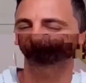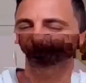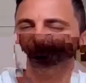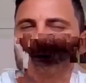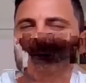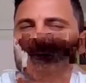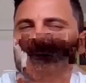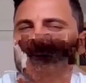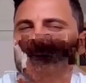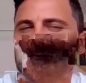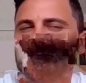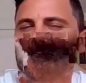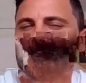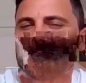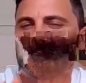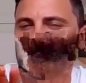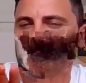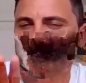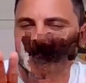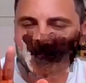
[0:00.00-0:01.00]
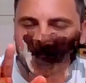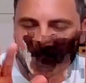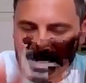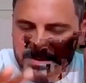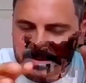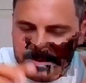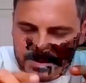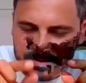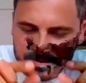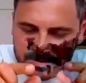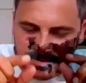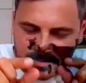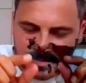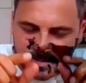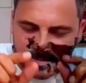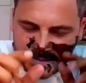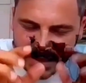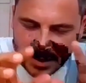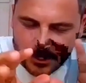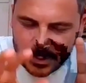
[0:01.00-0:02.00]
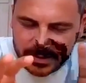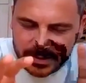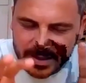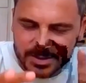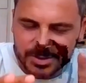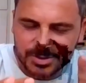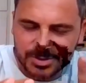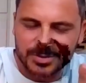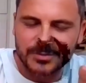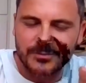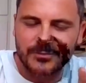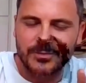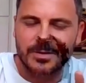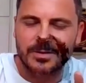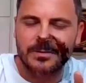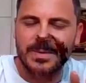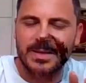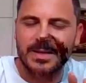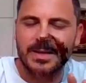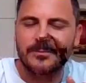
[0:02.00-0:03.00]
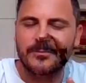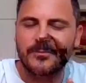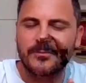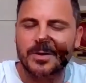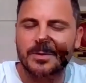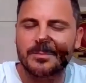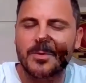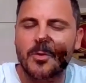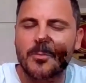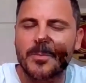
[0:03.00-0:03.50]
because let's stay with injury for a minute, for a